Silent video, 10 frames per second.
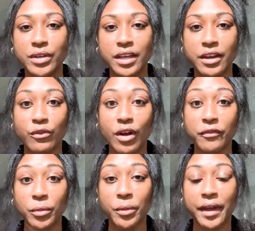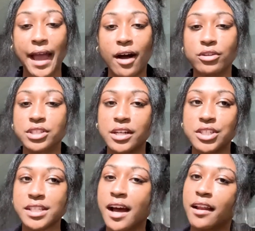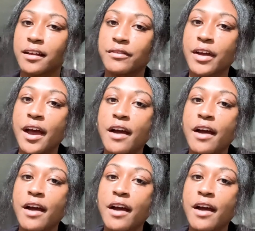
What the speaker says: get comfortable on the couch, I just kind of